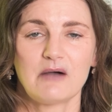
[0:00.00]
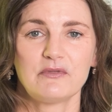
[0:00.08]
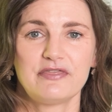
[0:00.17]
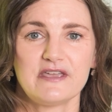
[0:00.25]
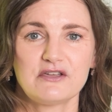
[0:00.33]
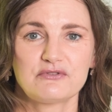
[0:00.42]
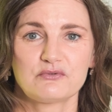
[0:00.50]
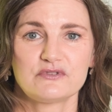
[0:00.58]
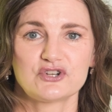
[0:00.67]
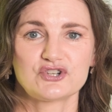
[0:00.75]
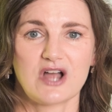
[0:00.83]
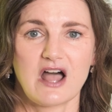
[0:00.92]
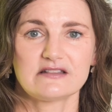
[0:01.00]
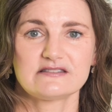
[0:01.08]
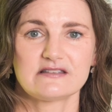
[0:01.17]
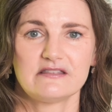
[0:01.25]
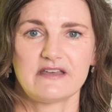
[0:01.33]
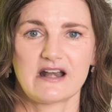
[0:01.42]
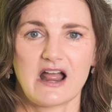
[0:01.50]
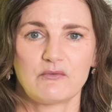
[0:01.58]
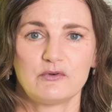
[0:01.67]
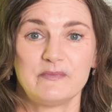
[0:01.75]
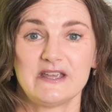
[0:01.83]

I would think through the shots that I